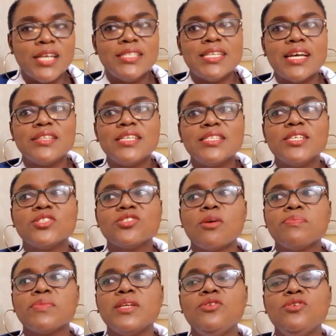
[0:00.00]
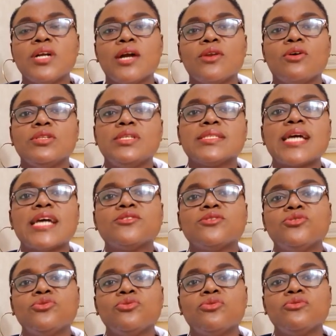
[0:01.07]
Now this is something you can decide to
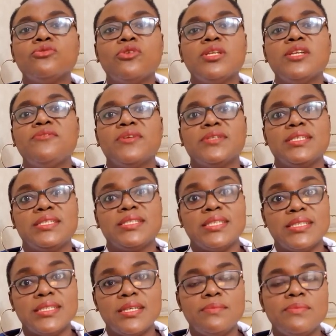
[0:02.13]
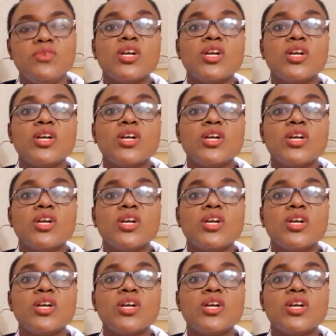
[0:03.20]
do only for this season.